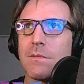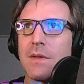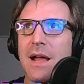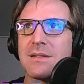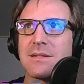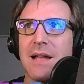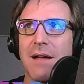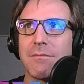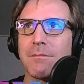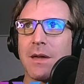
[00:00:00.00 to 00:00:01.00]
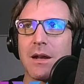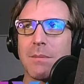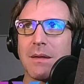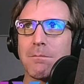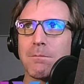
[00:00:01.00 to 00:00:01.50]
That's not gonna
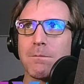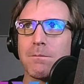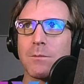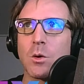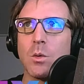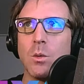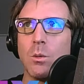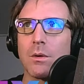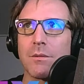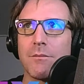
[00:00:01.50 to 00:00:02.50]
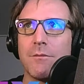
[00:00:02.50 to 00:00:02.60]
be cool or